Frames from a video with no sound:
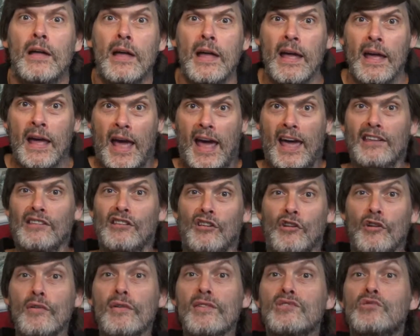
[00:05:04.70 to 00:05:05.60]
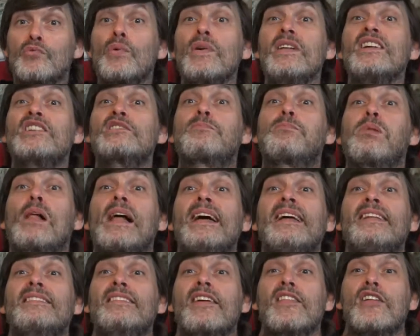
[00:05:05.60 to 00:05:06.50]
And Lewis would
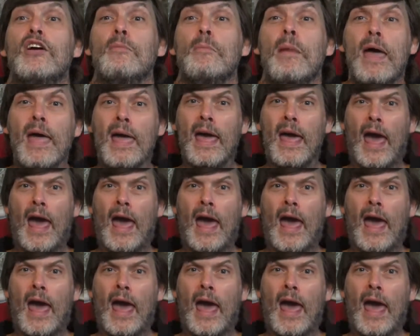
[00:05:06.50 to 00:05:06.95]
explain to them